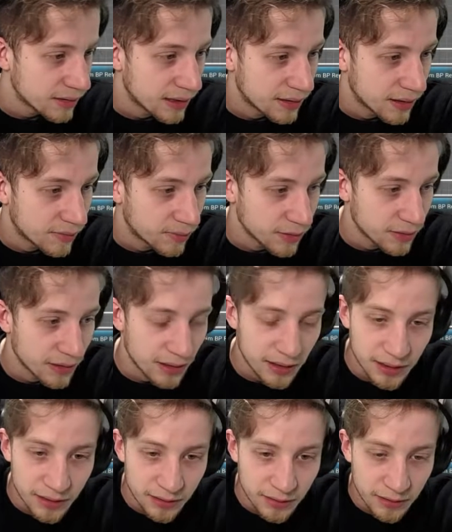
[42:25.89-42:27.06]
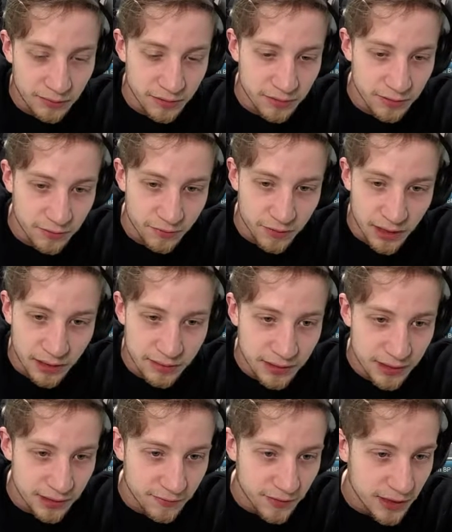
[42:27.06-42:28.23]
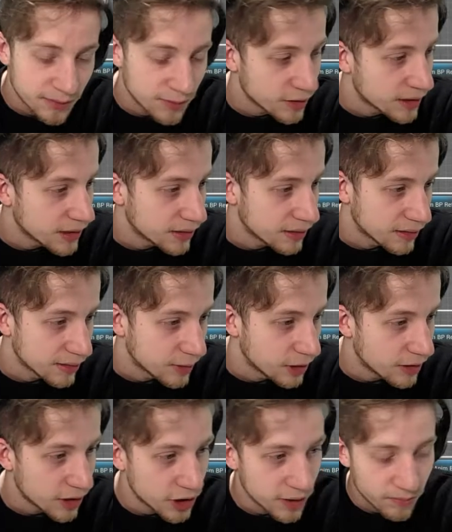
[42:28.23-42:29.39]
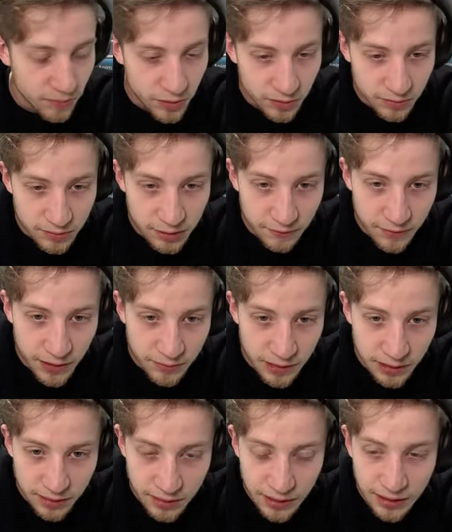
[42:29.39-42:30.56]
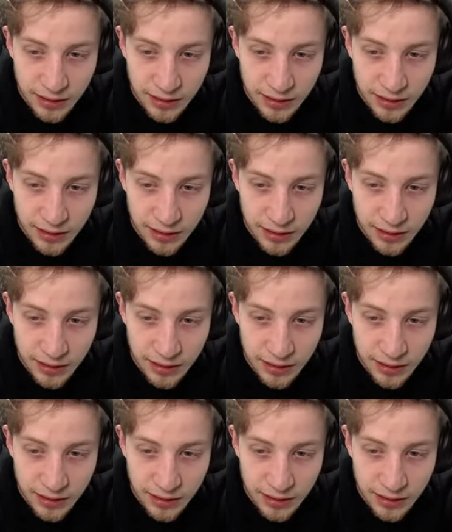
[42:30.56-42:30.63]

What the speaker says: At that point, I was also freelancing as a 3D modeling, did some internship, stuff around that.